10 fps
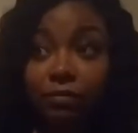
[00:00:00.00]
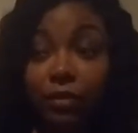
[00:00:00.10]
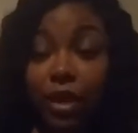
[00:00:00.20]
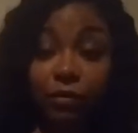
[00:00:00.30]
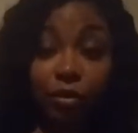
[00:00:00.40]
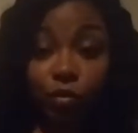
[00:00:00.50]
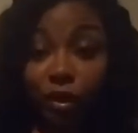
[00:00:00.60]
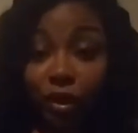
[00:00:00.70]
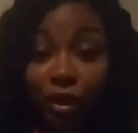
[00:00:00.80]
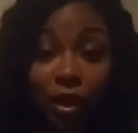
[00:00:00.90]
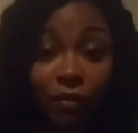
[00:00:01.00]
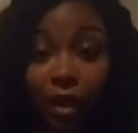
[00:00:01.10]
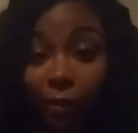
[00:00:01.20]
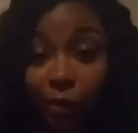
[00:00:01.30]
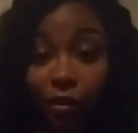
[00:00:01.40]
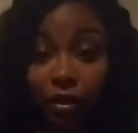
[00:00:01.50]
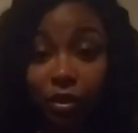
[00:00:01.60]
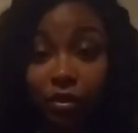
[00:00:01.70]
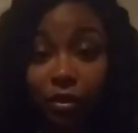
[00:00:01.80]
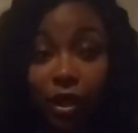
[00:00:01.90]
if you really love that
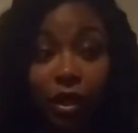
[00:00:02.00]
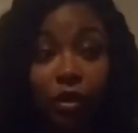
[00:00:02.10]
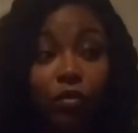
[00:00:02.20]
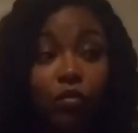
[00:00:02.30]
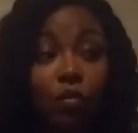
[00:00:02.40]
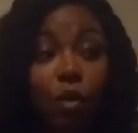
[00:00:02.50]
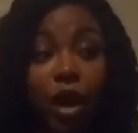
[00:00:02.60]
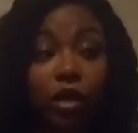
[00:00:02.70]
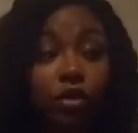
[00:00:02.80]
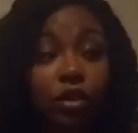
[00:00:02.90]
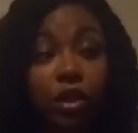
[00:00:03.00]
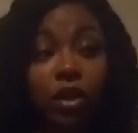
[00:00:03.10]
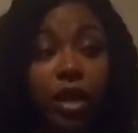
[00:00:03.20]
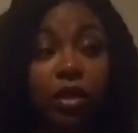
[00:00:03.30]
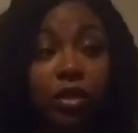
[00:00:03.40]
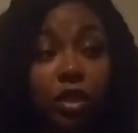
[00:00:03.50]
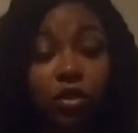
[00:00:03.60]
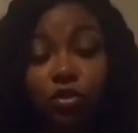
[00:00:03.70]
person, then why should their assets or you